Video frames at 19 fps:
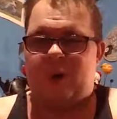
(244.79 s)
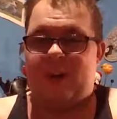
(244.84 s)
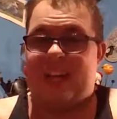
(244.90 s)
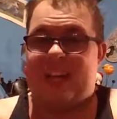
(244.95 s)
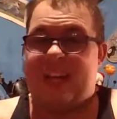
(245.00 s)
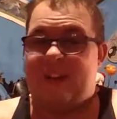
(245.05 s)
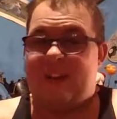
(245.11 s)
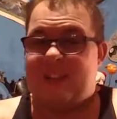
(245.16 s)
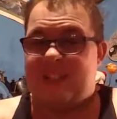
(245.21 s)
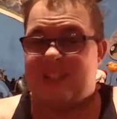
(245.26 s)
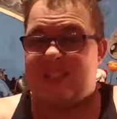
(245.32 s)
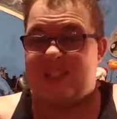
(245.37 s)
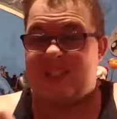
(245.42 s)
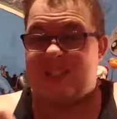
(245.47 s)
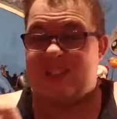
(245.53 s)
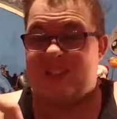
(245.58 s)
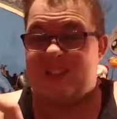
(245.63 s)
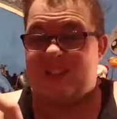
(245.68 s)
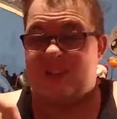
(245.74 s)
he was
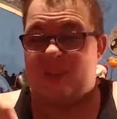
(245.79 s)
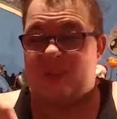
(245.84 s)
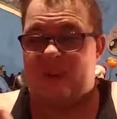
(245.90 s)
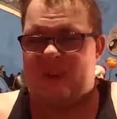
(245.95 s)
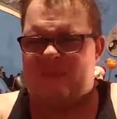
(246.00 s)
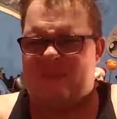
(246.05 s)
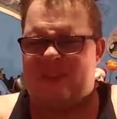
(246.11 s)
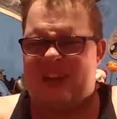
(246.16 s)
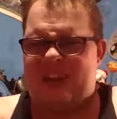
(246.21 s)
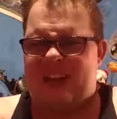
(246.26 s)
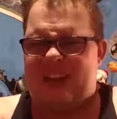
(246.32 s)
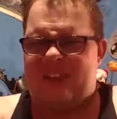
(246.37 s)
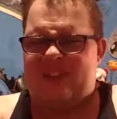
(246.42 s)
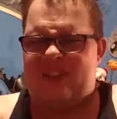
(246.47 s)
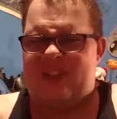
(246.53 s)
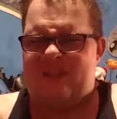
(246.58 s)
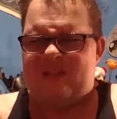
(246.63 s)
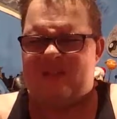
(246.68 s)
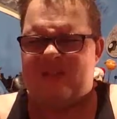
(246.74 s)
Curry, I
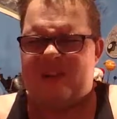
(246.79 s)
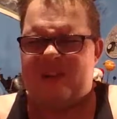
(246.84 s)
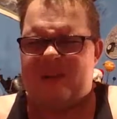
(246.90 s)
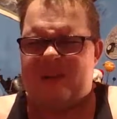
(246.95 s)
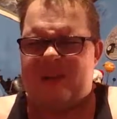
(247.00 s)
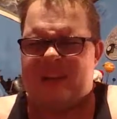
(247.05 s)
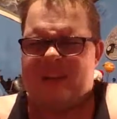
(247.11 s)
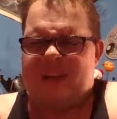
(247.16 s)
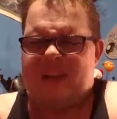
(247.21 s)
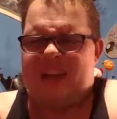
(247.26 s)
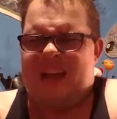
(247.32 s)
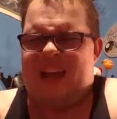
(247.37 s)
think he was Curry Man,